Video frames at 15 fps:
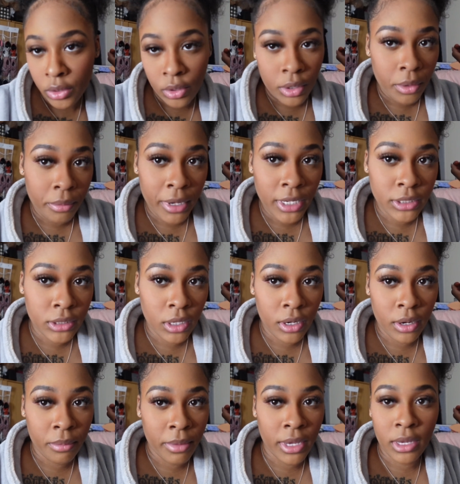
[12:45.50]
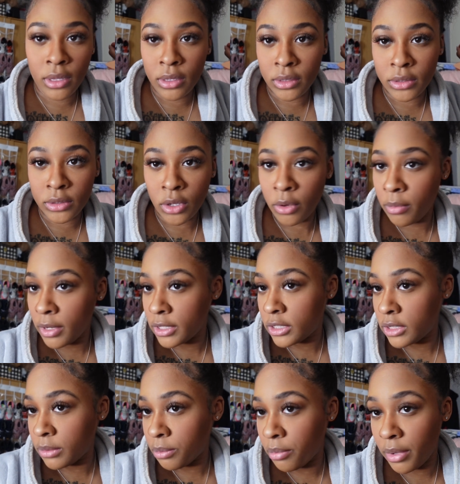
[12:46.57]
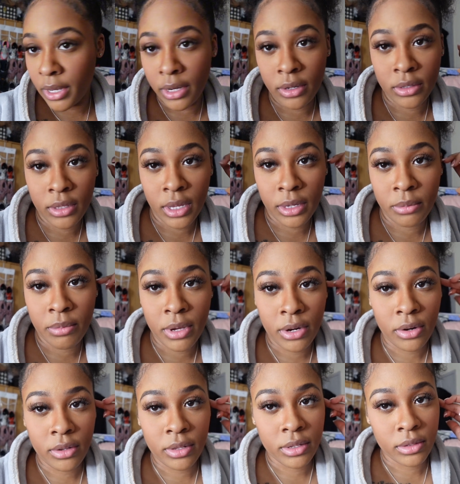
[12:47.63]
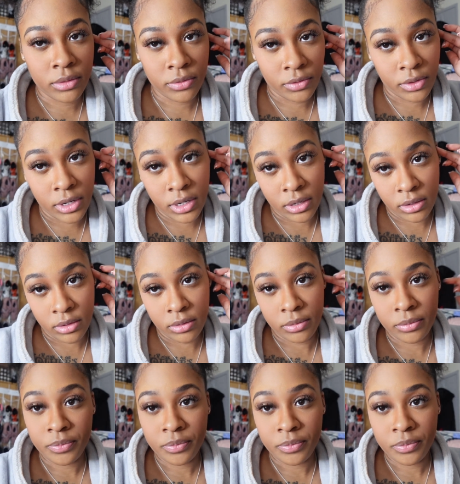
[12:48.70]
Oh, the mascara make you look so much better, like better than freaking.